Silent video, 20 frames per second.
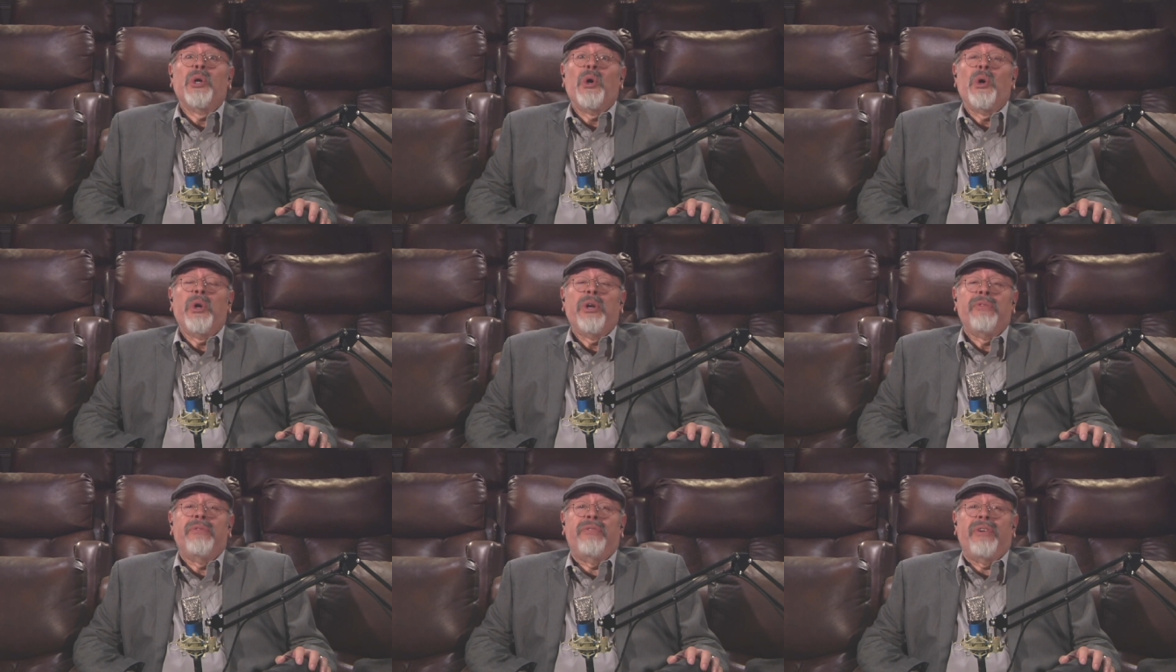
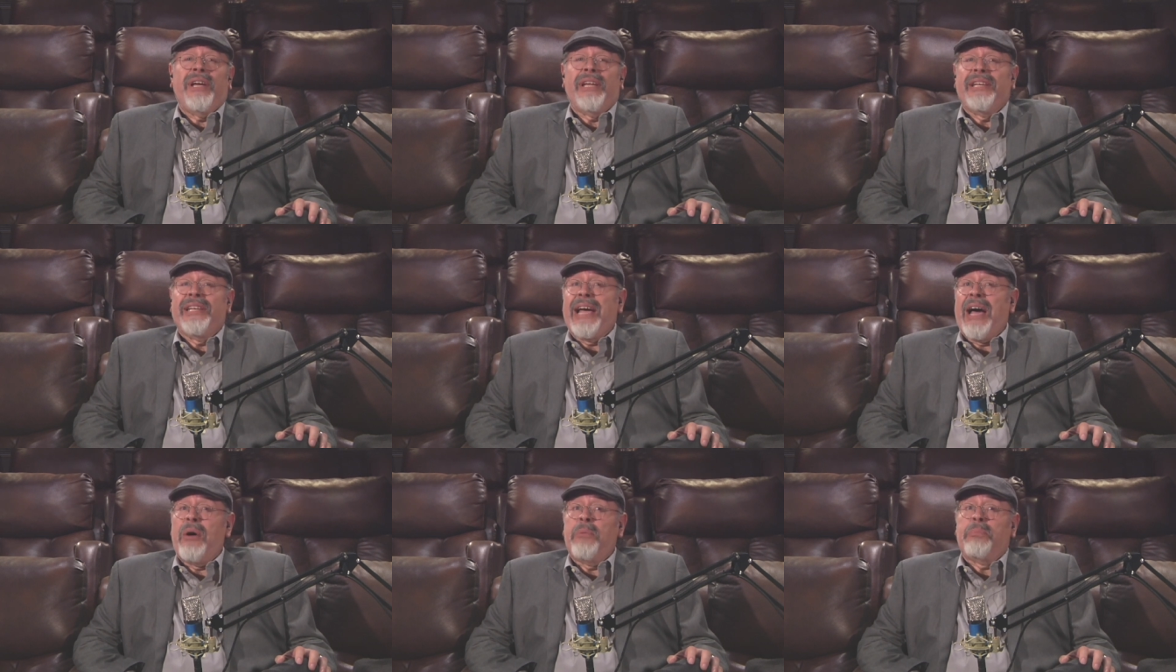going to
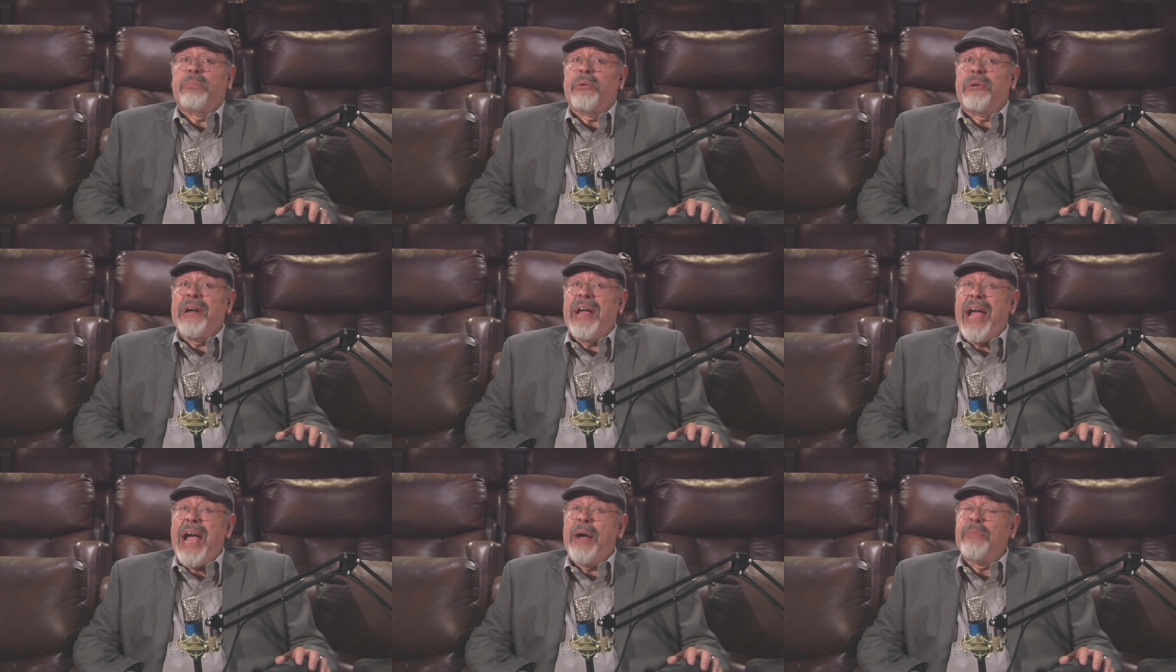find out
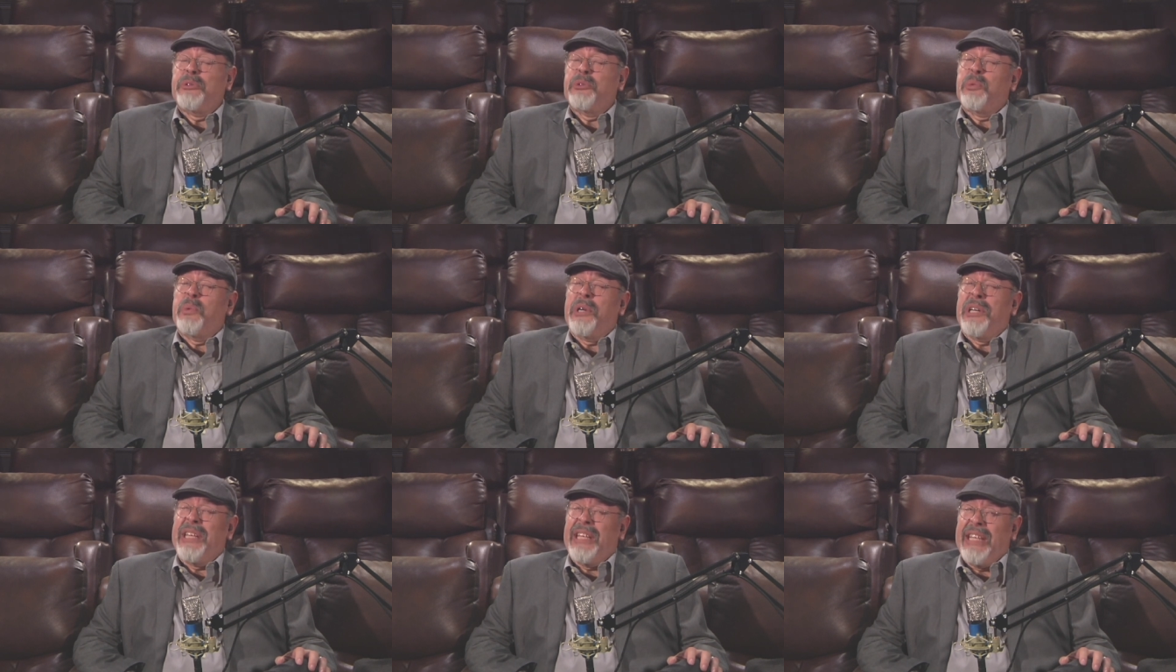
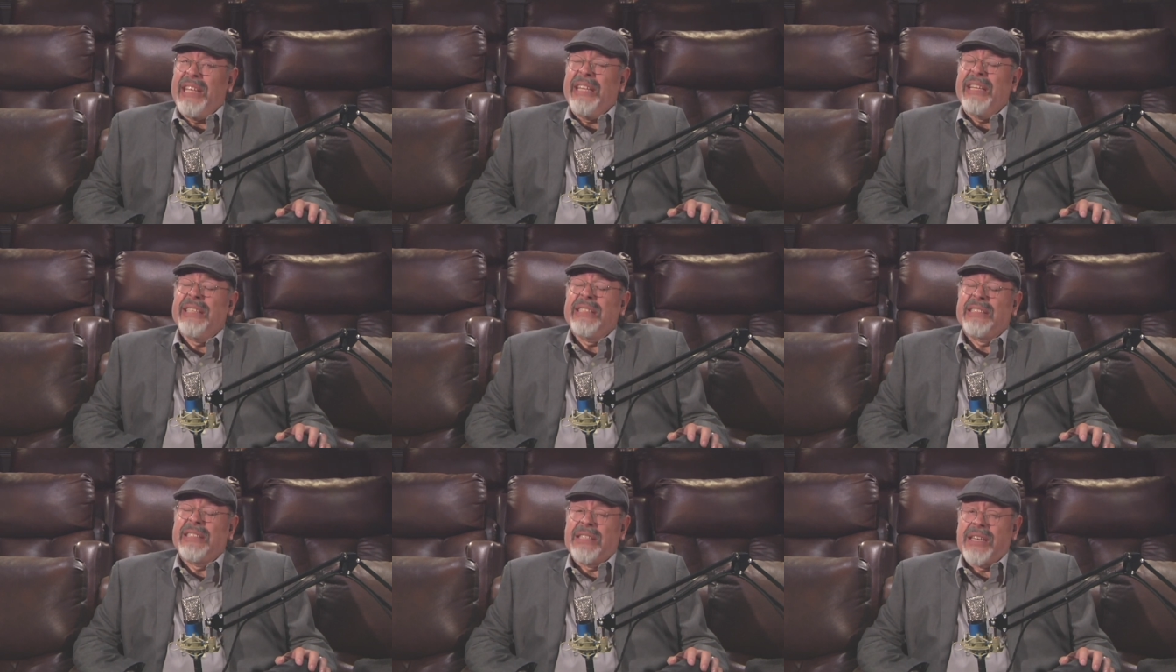perhaps what
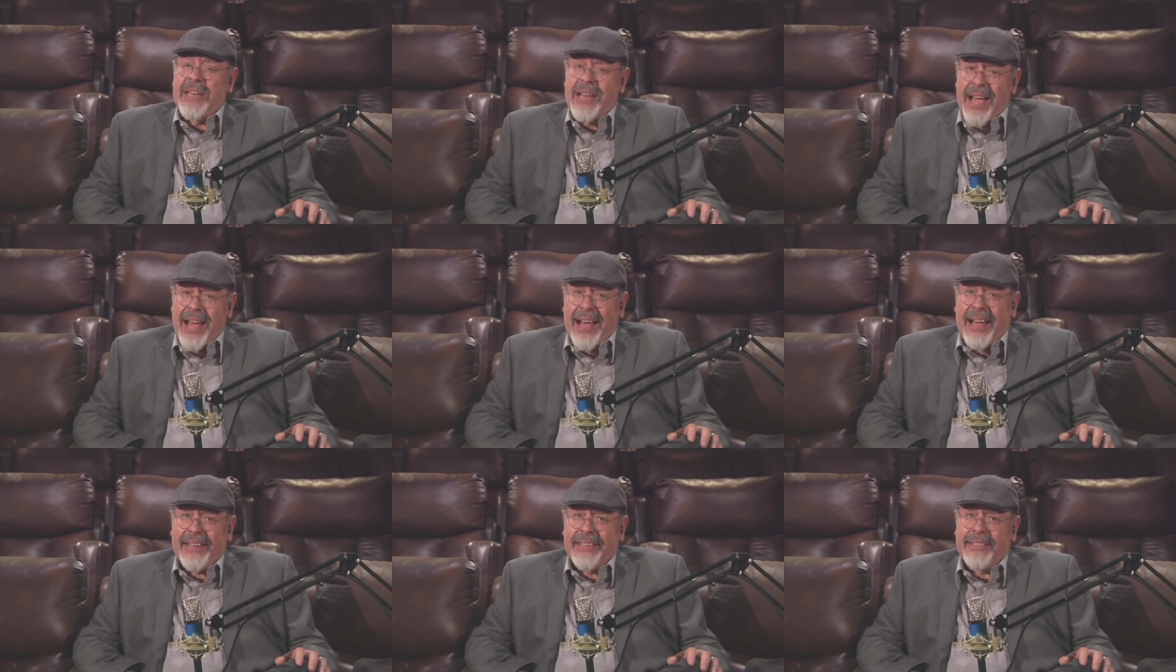he is
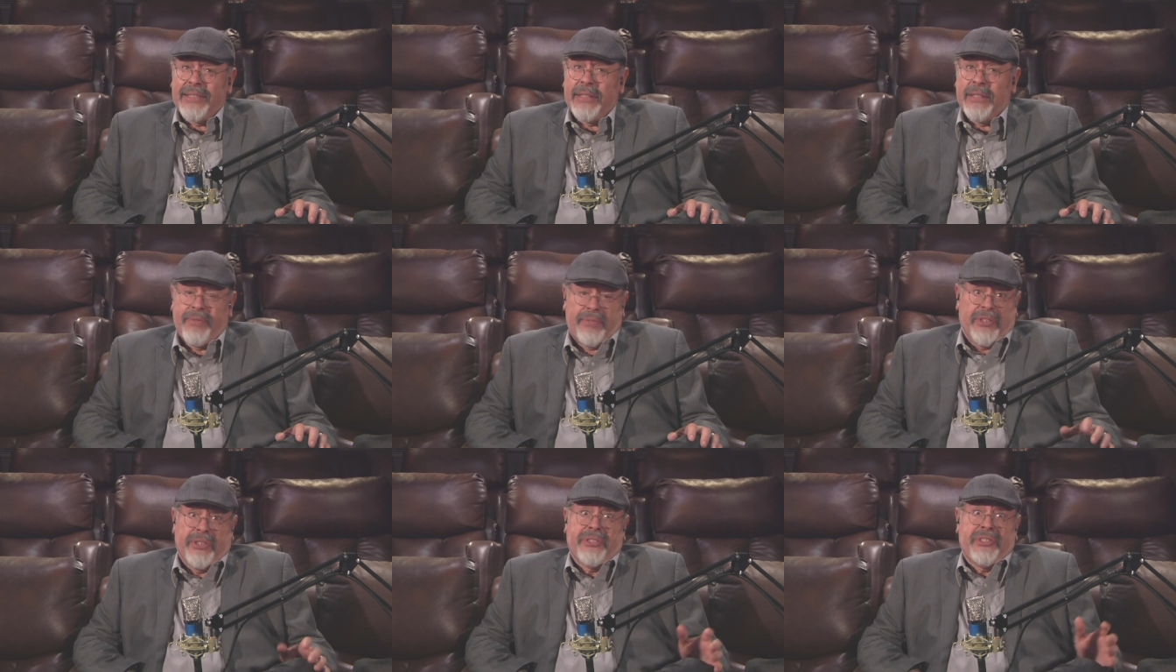not,
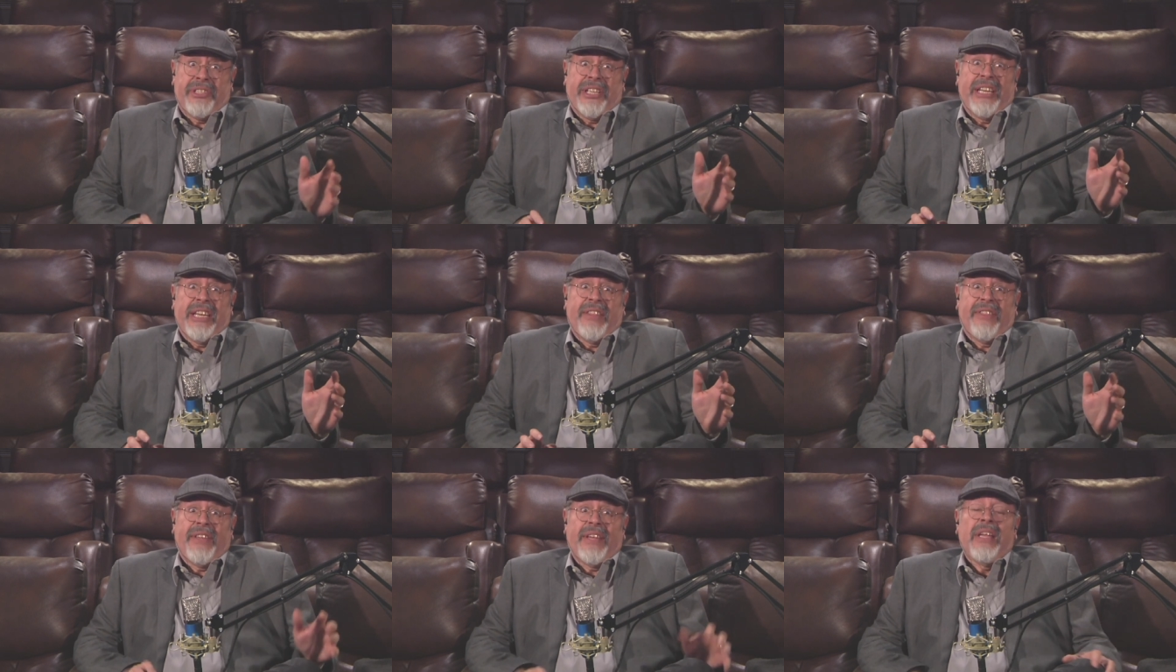if there's
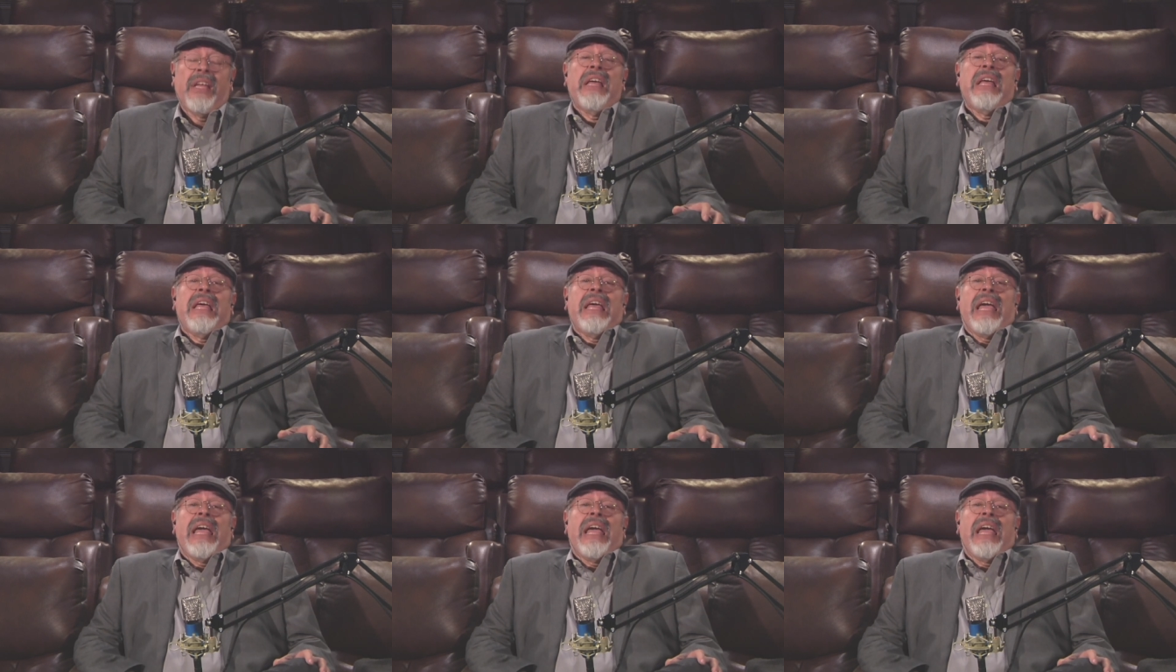anything.